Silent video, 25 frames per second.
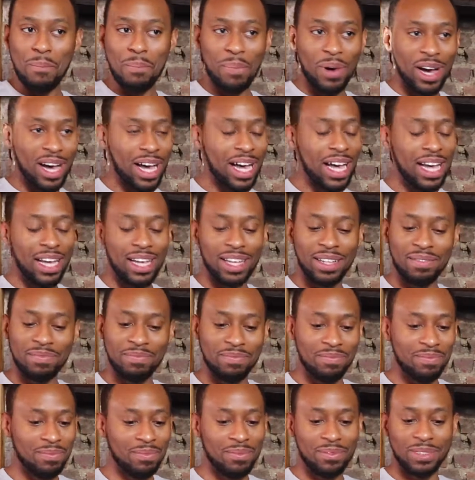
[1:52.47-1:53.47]
but
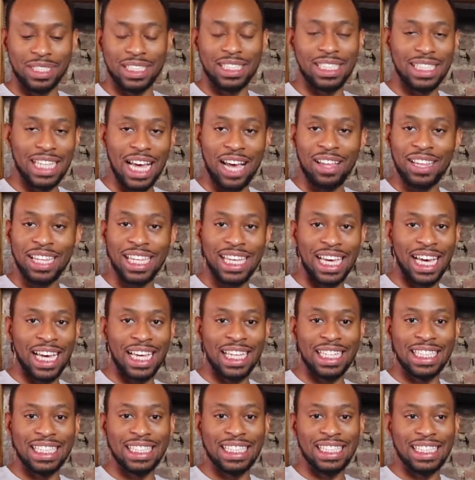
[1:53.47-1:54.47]
down the
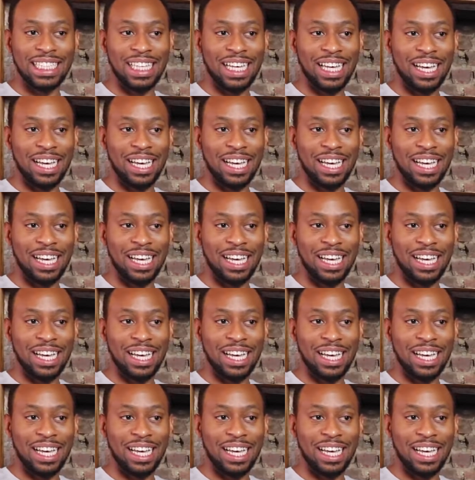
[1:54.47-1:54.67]
end,